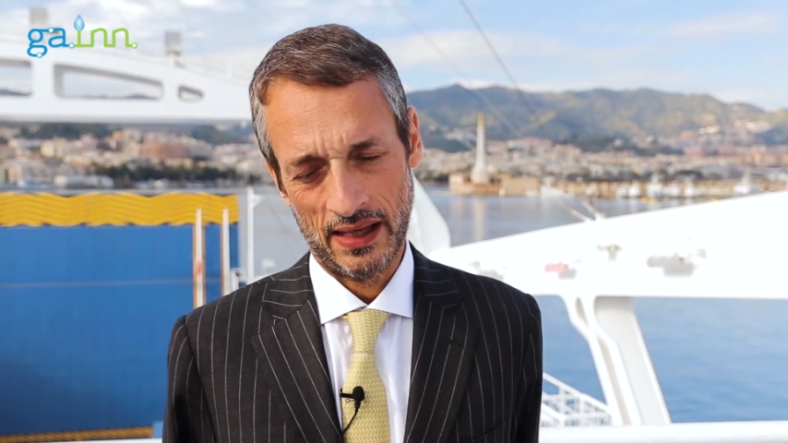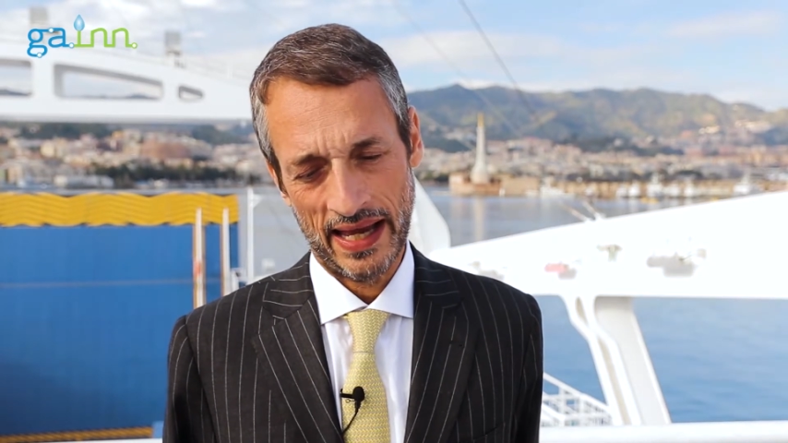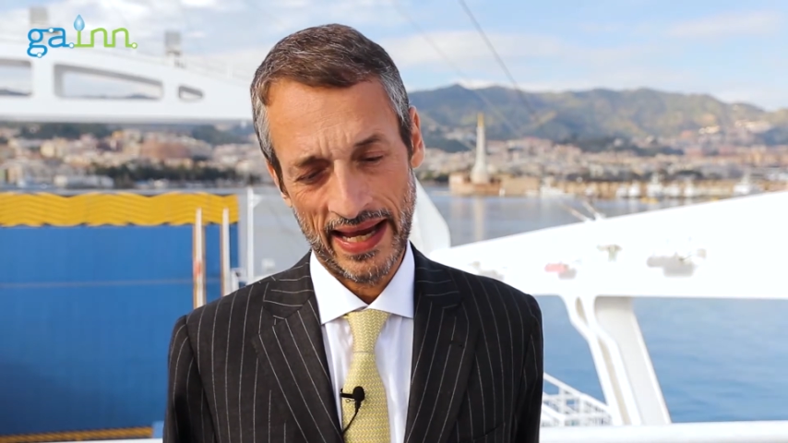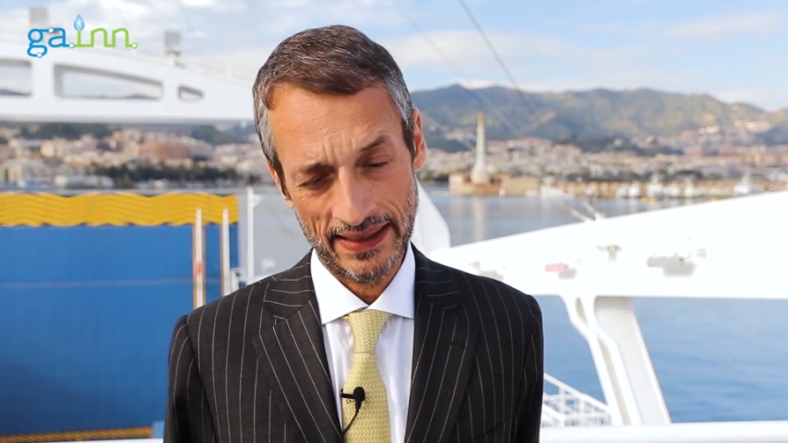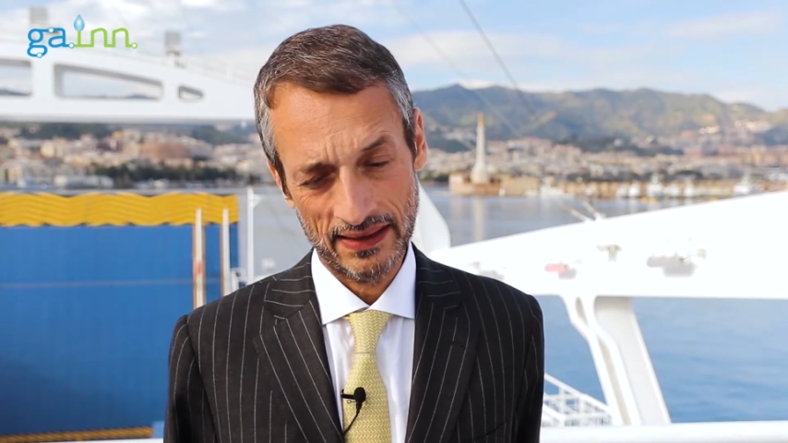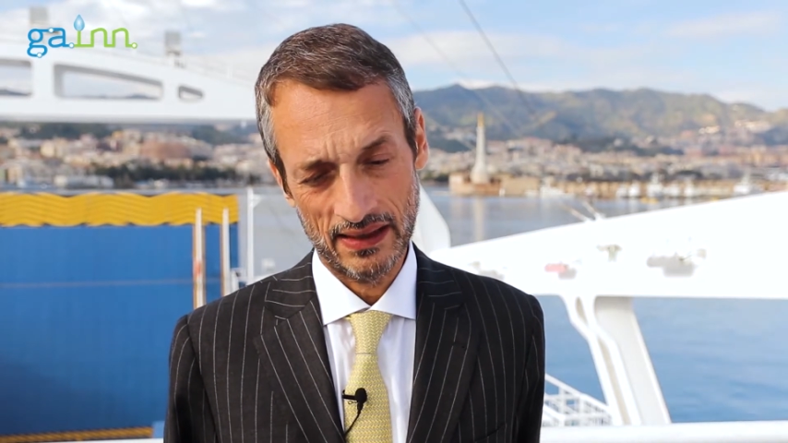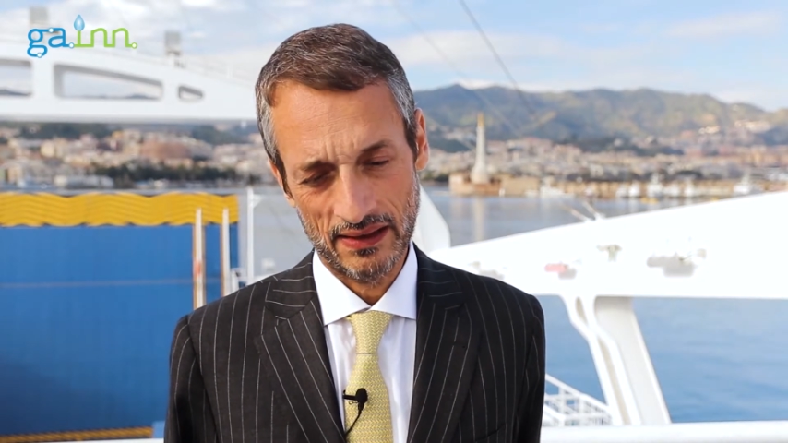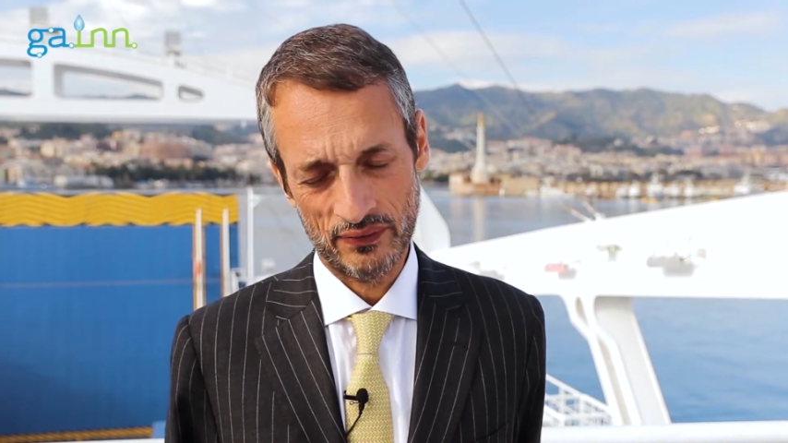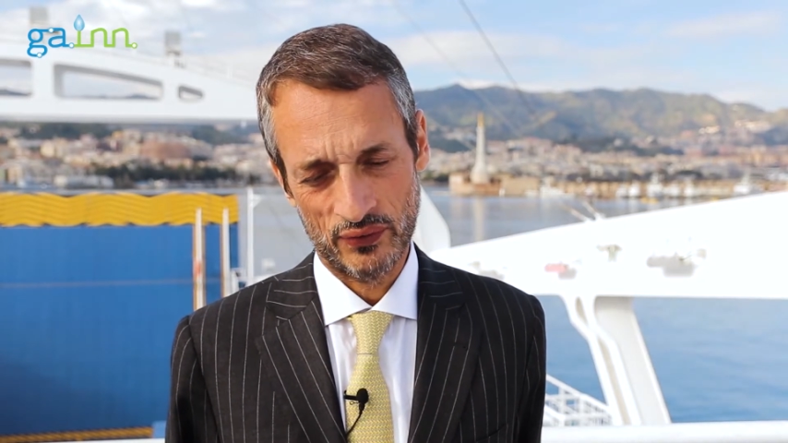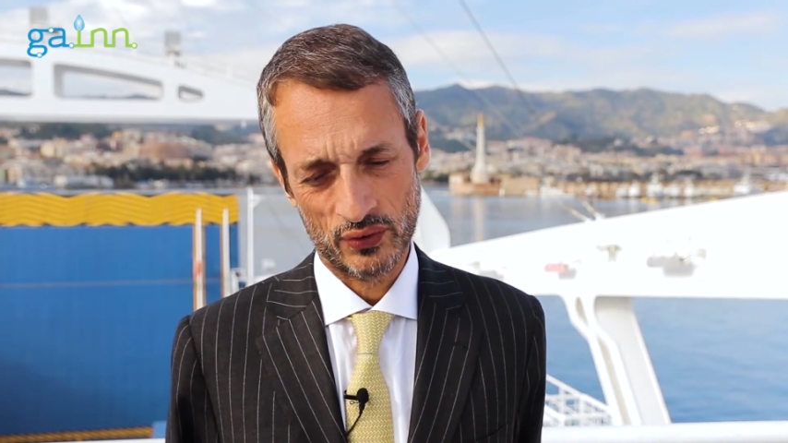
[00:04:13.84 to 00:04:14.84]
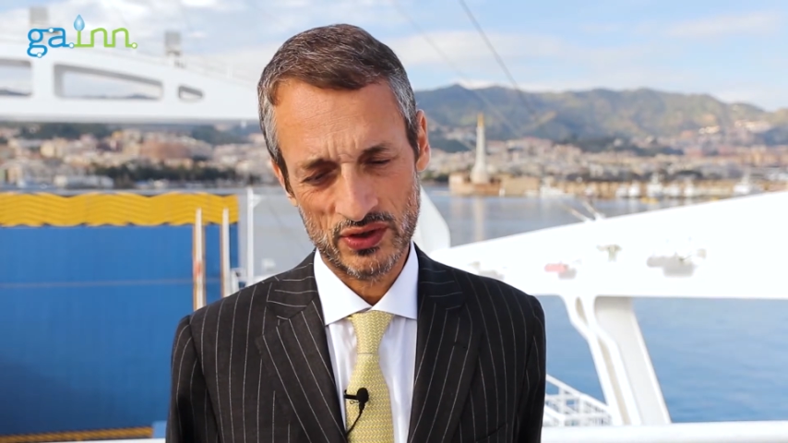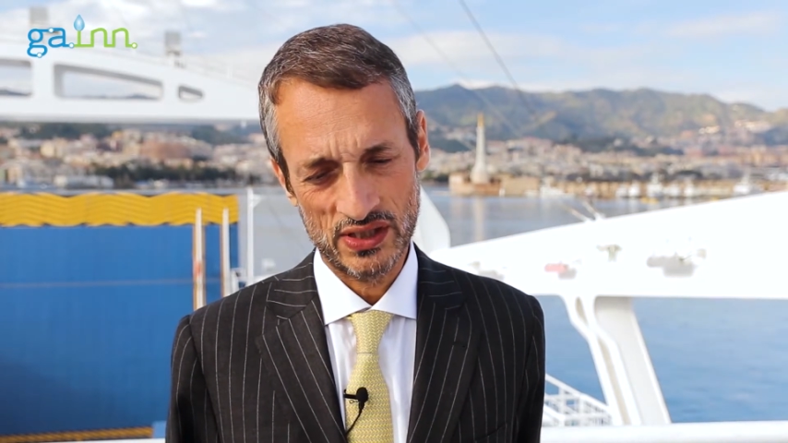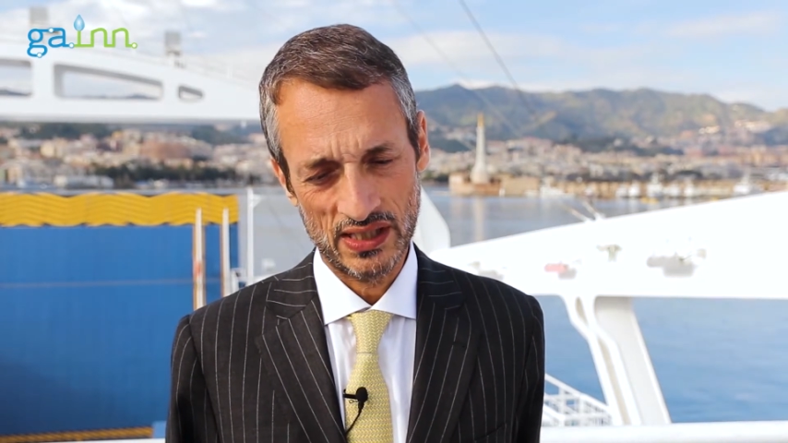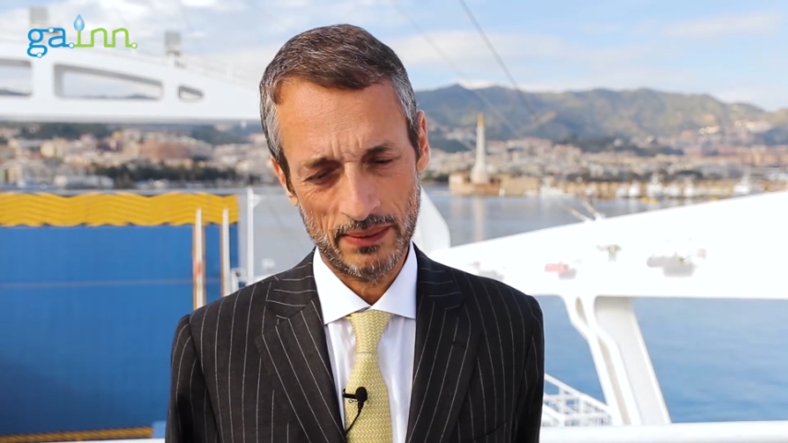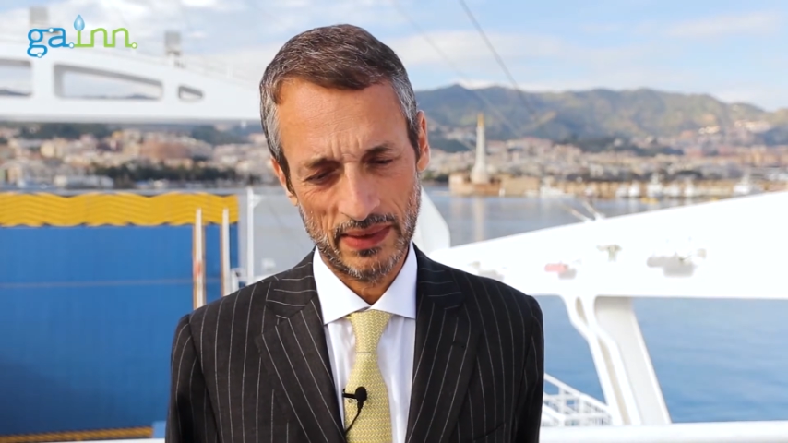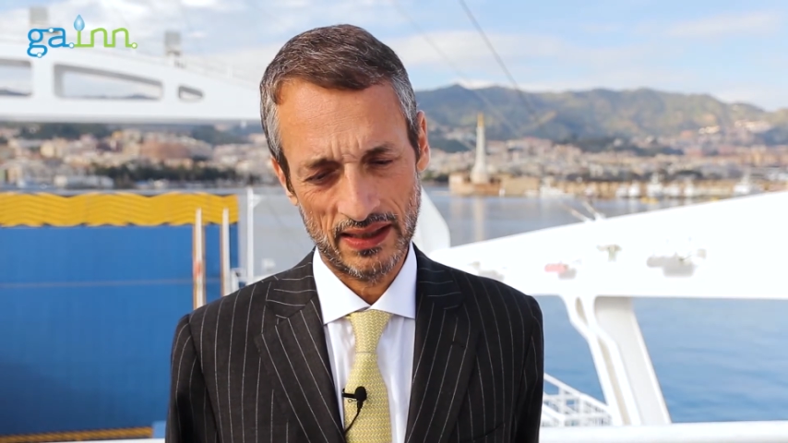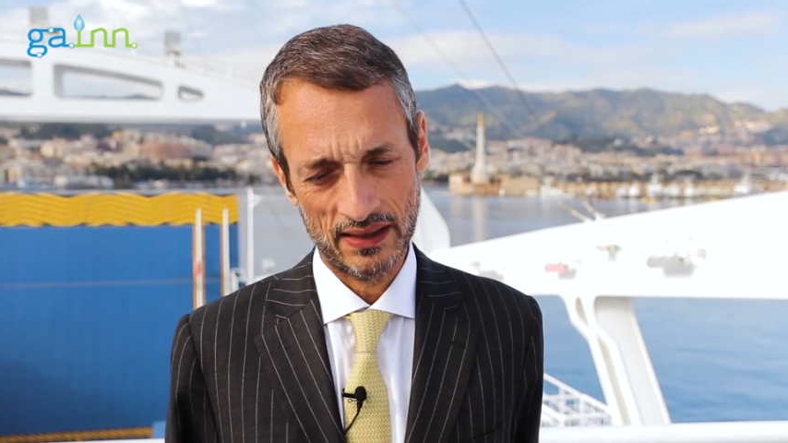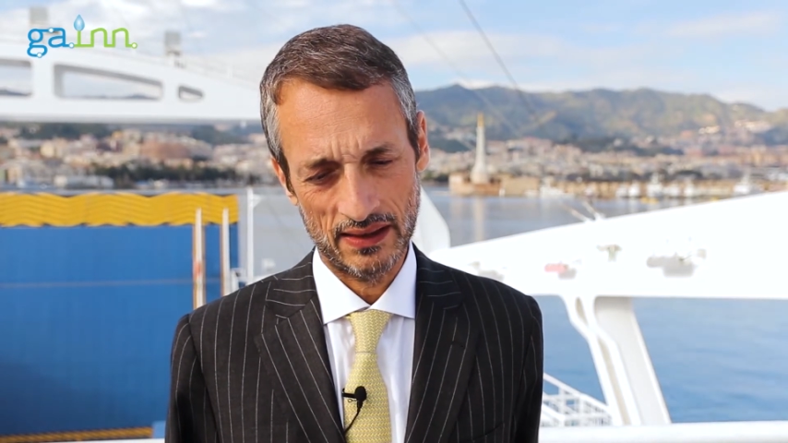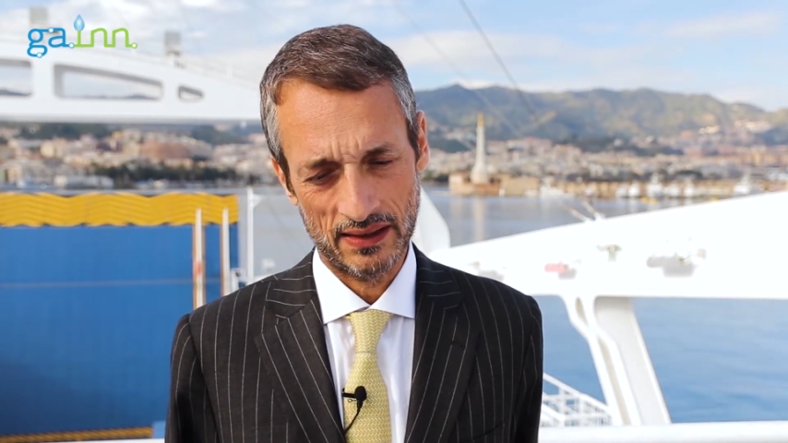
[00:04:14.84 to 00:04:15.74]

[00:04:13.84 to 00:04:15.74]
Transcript: and for Siremar,